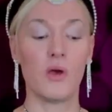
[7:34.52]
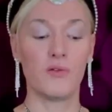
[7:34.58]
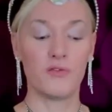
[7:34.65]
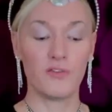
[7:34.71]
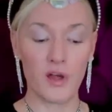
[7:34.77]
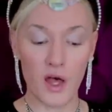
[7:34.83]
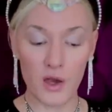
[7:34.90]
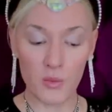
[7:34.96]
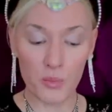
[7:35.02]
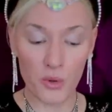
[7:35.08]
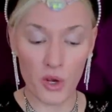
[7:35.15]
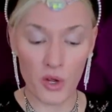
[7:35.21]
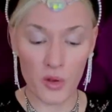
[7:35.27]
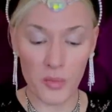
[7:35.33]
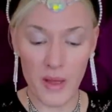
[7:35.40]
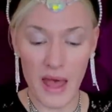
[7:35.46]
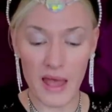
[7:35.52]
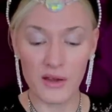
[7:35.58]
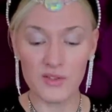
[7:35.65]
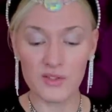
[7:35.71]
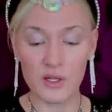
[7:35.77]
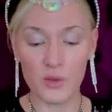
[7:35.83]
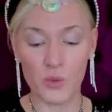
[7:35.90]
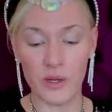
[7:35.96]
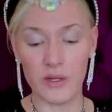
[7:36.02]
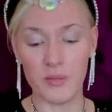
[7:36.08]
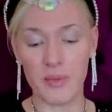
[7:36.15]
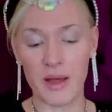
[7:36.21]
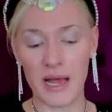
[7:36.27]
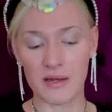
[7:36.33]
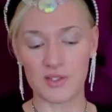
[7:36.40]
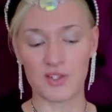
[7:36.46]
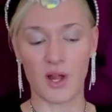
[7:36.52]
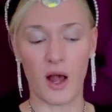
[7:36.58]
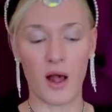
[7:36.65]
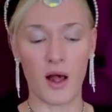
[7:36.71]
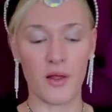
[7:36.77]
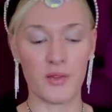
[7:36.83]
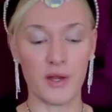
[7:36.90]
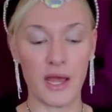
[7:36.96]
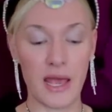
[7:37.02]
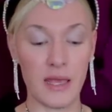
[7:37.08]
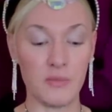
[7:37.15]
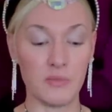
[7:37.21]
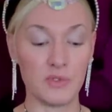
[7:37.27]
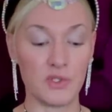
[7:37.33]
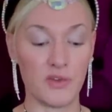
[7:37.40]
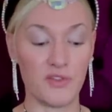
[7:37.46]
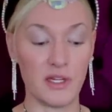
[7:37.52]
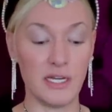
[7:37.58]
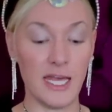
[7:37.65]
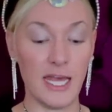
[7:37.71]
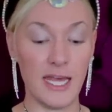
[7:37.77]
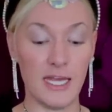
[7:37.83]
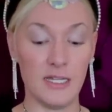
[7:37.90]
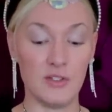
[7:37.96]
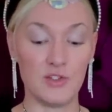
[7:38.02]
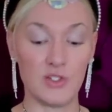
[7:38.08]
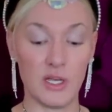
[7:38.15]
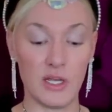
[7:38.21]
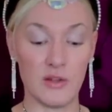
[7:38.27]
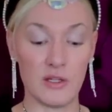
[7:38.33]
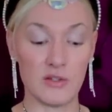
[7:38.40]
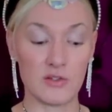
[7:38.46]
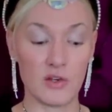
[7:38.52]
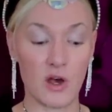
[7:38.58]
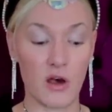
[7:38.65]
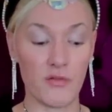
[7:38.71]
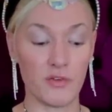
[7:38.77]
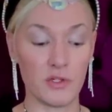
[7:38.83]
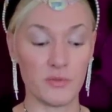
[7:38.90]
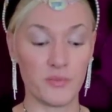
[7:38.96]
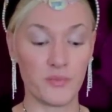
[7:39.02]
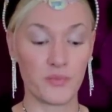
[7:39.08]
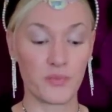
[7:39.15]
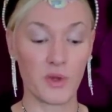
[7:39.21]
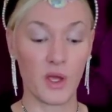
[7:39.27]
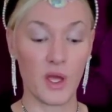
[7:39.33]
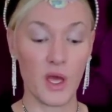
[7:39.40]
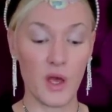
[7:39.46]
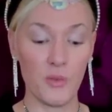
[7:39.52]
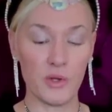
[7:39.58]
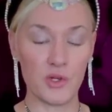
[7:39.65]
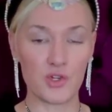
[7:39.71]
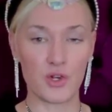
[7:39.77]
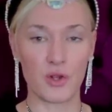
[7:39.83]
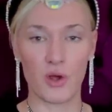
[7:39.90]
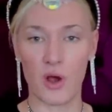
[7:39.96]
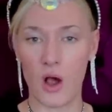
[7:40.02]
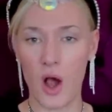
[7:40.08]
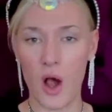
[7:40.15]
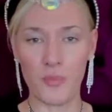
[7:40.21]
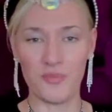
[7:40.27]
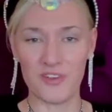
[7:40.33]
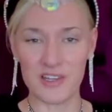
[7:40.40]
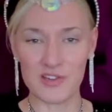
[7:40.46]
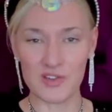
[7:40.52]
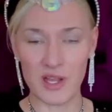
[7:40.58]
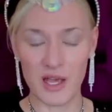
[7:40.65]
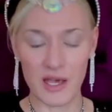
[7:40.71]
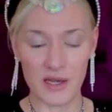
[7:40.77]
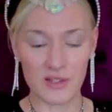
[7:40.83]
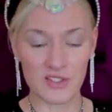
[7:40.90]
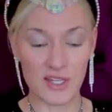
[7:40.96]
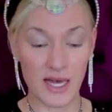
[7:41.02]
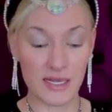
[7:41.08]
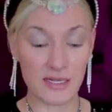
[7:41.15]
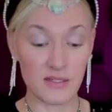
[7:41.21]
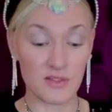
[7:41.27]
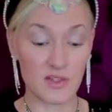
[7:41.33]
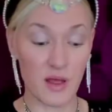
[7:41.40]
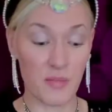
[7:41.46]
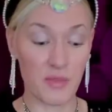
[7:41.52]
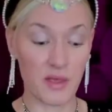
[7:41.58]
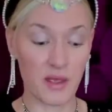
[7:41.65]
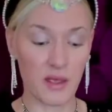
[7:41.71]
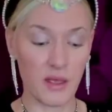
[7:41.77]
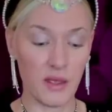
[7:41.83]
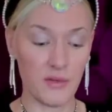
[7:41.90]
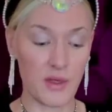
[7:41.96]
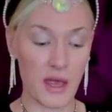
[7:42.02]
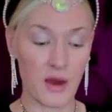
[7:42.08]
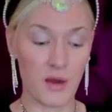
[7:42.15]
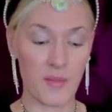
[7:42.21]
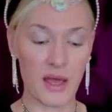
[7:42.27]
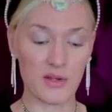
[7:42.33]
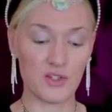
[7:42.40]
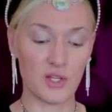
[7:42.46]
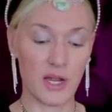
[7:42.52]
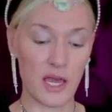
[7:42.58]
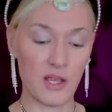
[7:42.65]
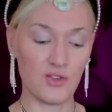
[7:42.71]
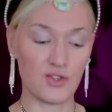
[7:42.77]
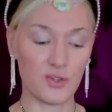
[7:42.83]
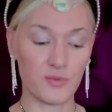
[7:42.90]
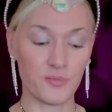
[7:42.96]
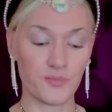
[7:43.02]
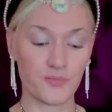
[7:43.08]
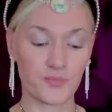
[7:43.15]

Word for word: Fern Brookbanks and Will Baxter are the names of the leads in this novel, which obviously excited something in their imagination.